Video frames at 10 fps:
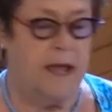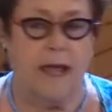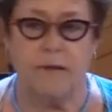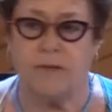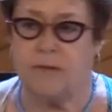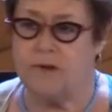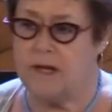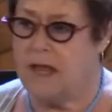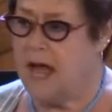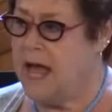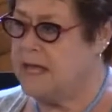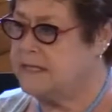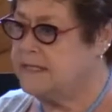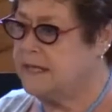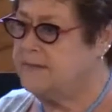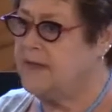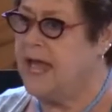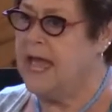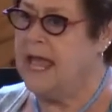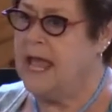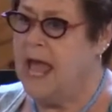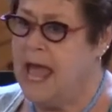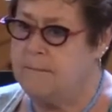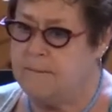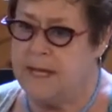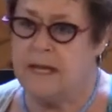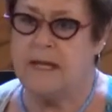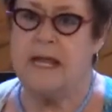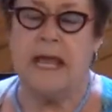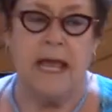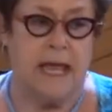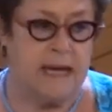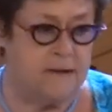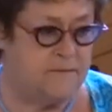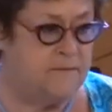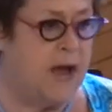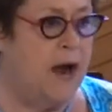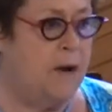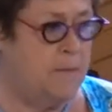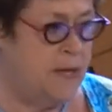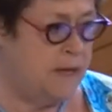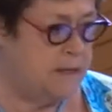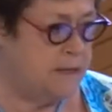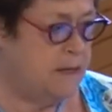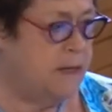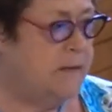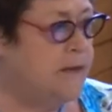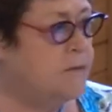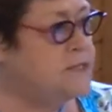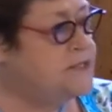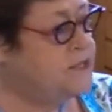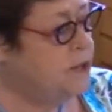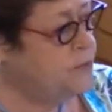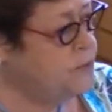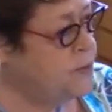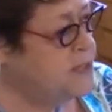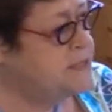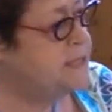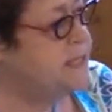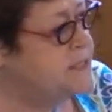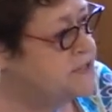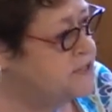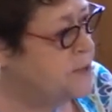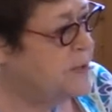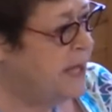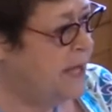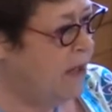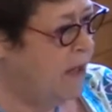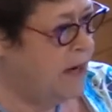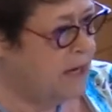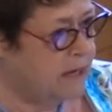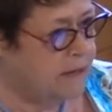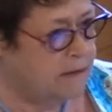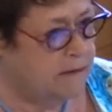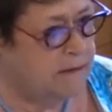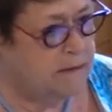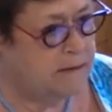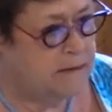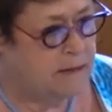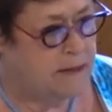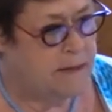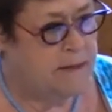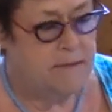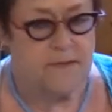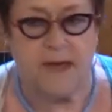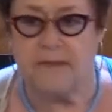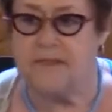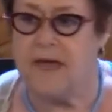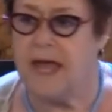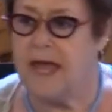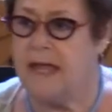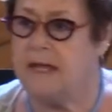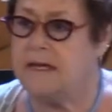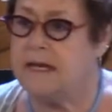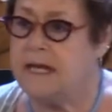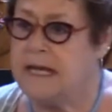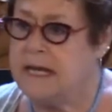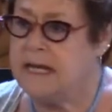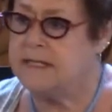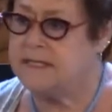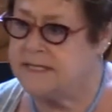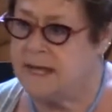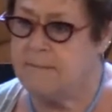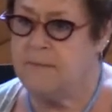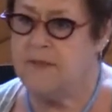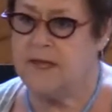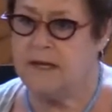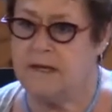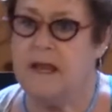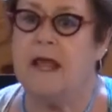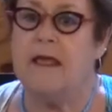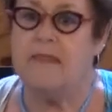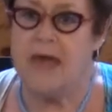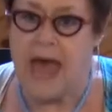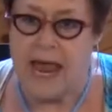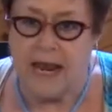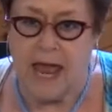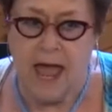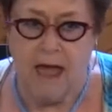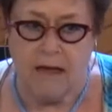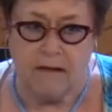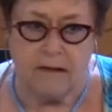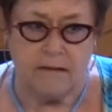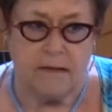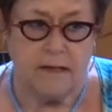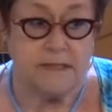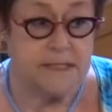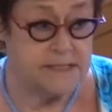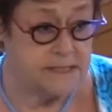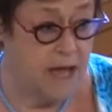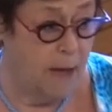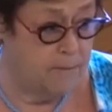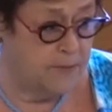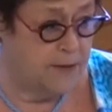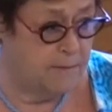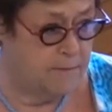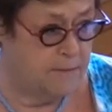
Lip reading: And we realized that they had been in an environment that was so noisy and so chaotic that they needed something that loud to stop them,